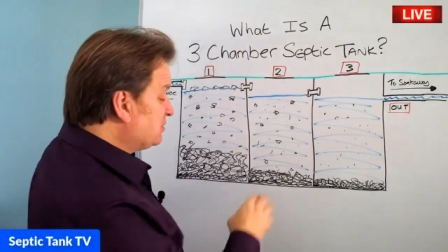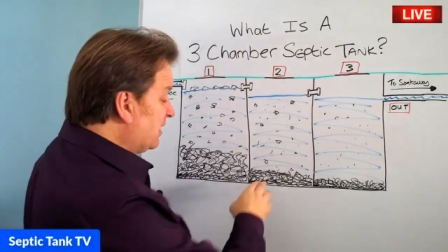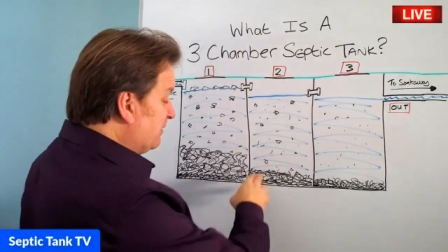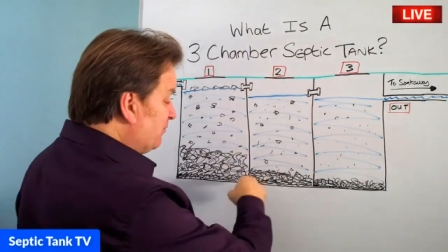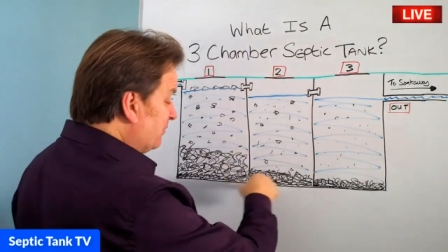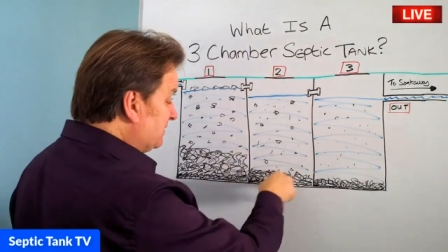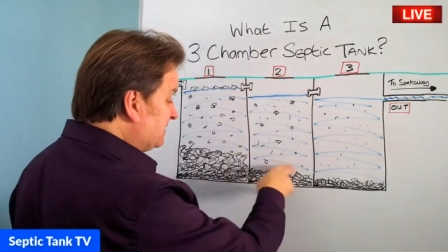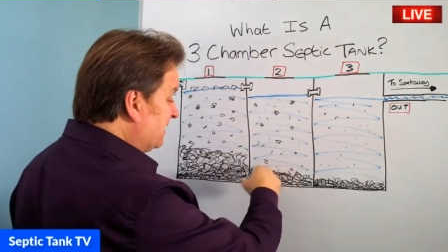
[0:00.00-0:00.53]

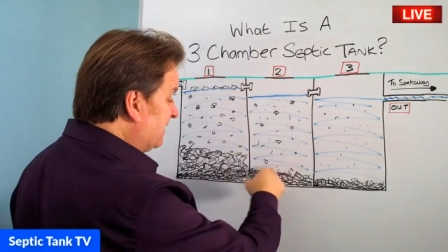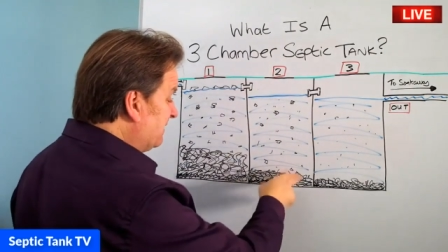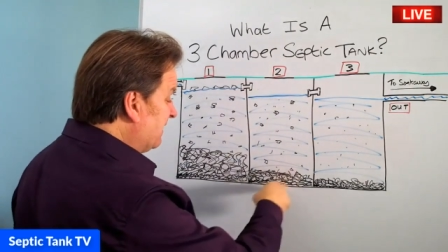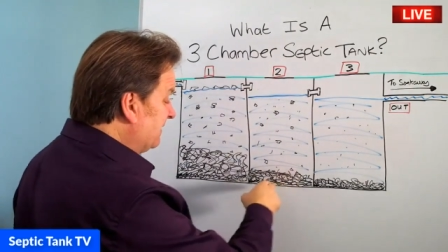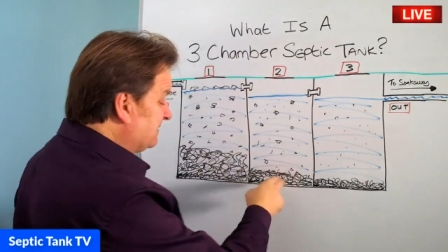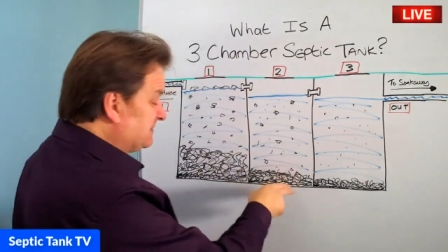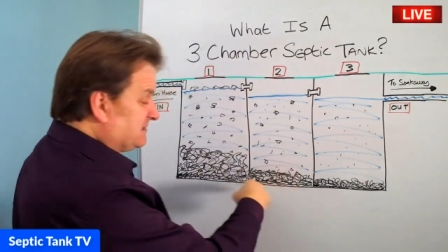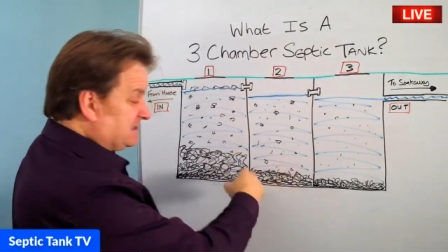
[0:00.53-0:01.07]
chamber and sec,
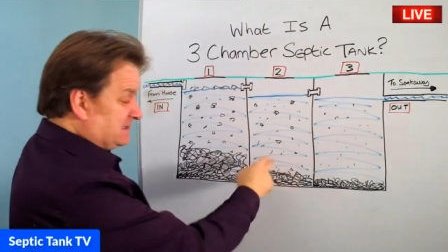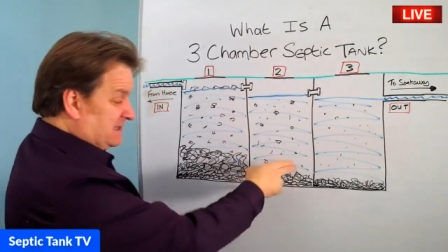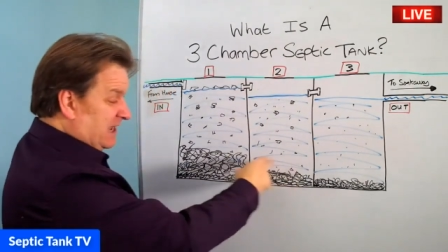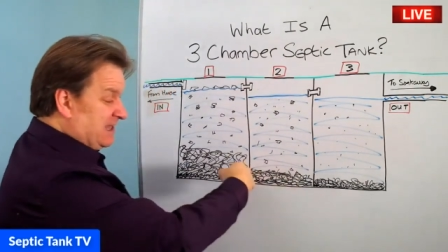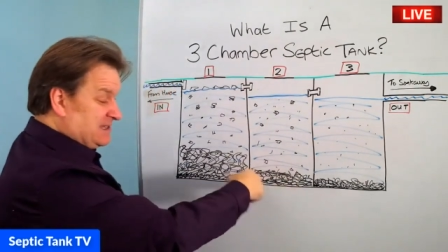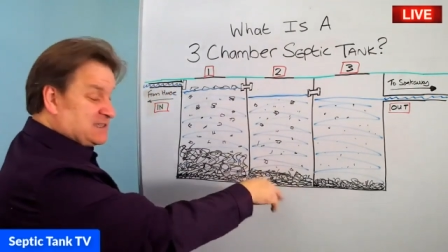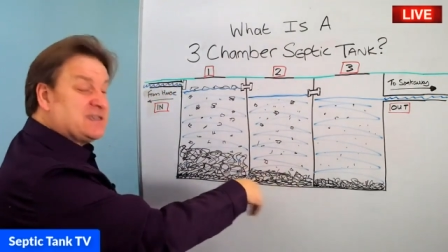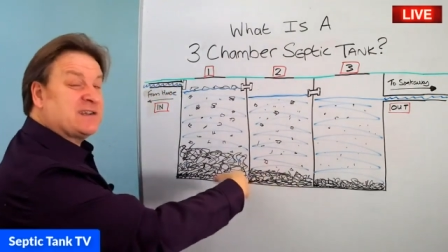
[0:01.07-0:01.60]

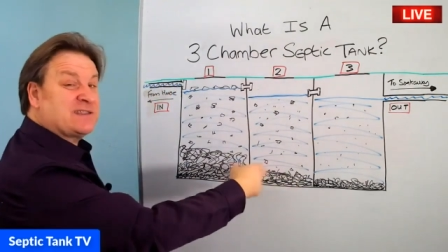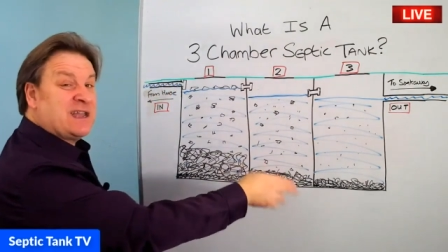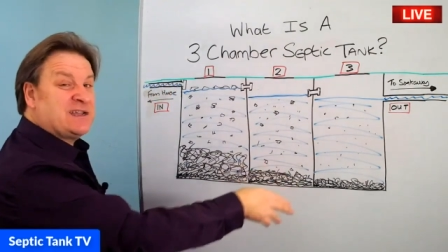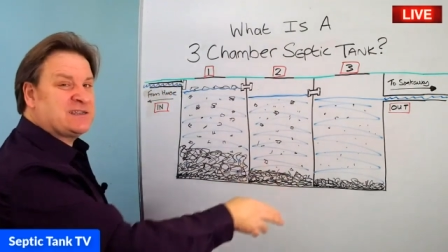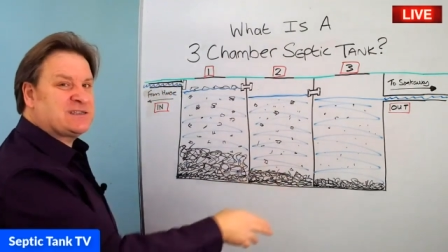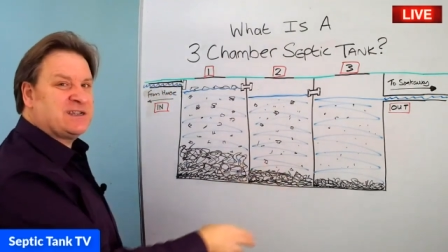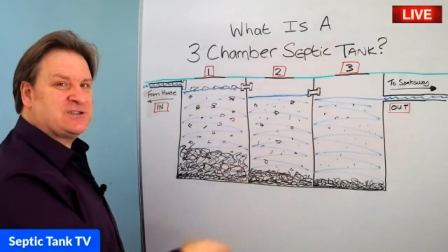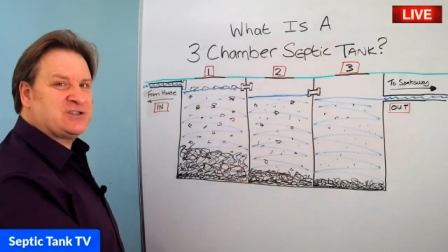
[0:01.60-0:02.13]
take, suck
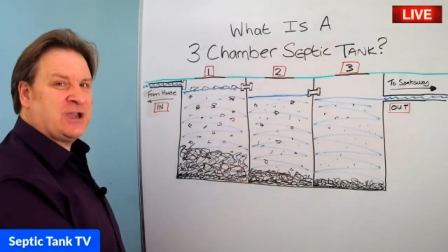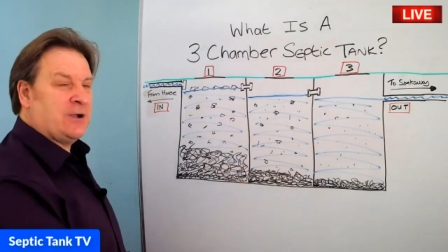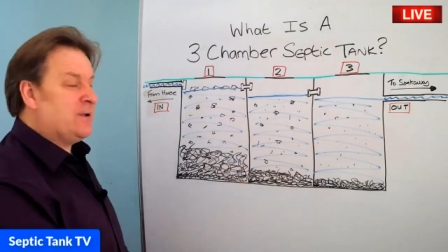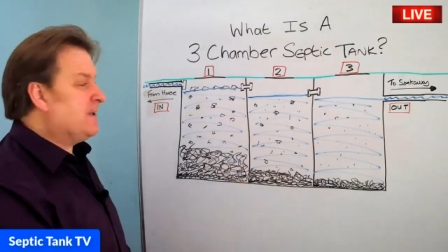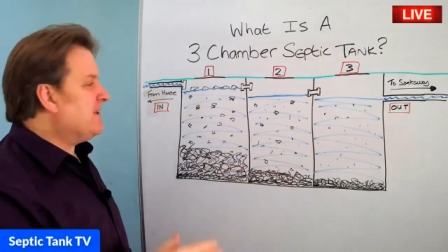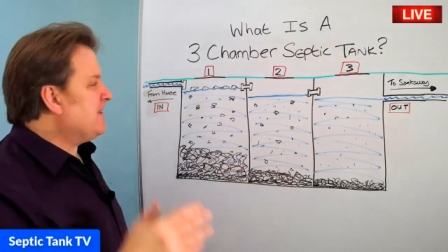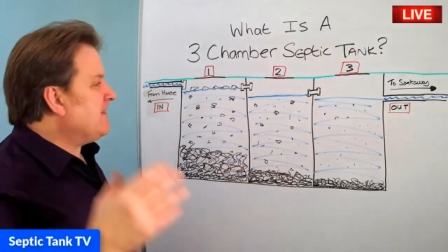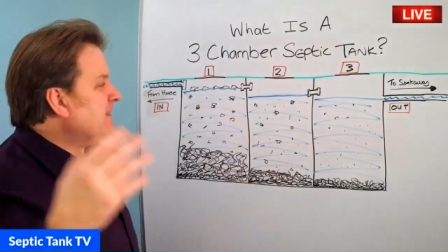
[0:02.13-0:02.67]
that sludge
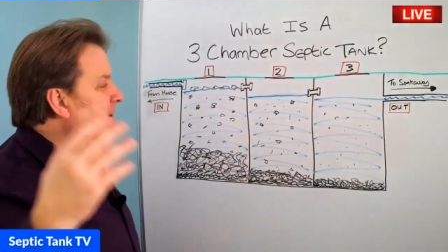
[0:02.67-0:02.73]
out.